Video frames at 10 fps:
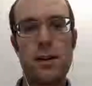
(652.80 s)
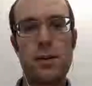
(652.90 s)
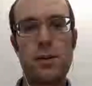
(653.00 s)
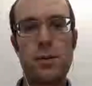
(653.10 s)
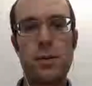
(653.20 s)

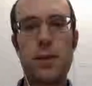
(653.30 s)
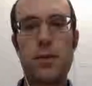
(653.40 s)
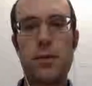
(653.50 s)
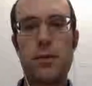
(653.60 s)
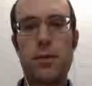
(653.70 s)
The Drupal
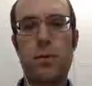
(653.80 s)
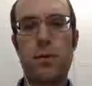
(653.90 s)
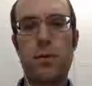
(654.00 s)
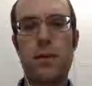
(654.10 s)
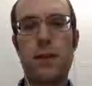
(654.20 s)

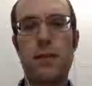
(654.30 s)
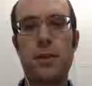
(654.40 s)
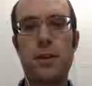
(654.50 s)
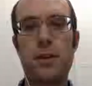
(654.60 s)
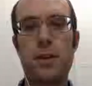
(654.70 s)
8.4.5
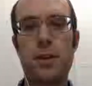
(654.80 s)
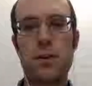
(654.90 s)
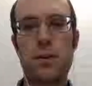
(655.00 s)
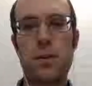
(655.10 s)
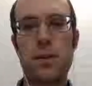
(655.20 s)
release
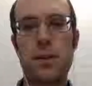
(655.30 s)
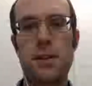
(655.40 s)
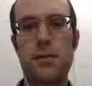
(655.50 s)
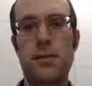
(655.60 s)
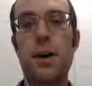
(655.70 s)
also
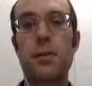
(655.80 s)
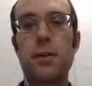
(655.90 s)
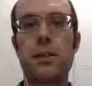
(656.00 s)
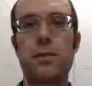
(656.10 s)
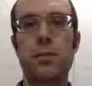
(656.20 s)
represents the final
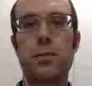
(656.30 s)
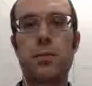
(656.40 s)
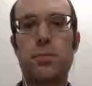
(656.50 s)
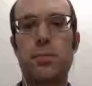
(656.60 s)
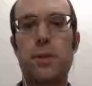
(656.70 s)
release of
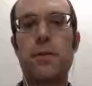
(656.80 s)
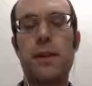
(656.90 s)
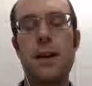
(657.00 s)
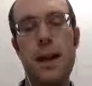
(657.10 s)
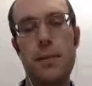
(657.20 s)
of
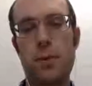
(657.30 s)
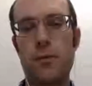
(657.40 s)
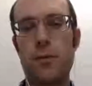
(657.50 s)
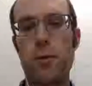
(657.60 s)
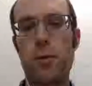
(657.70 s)
the
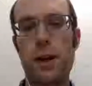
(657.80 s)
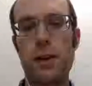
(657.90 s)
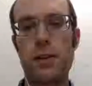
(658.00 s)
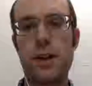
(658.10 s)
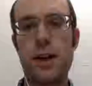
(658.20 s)
8.4
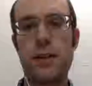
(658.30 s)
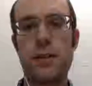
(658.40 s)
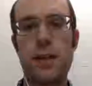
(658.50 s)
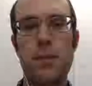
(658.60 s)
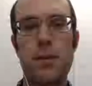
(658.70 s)
branch ahead of
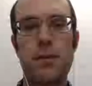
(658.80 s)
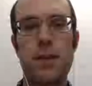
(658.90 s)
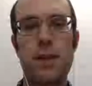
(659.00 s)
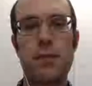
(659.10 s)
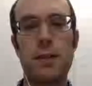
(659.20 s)
the
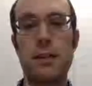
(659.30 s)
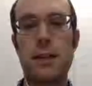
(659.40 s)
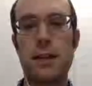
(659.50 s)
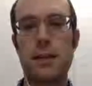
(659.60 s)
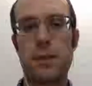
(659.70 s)
8.5 release
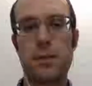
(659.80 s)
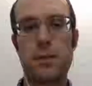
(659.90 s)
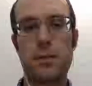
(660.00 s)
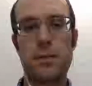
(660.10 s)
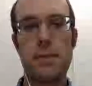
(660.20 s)
next
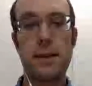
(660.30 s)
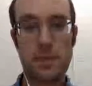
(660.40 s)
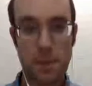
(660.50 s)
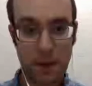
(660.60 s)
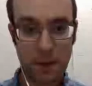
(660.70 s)

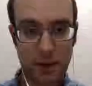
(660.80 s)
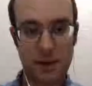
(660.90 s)
month.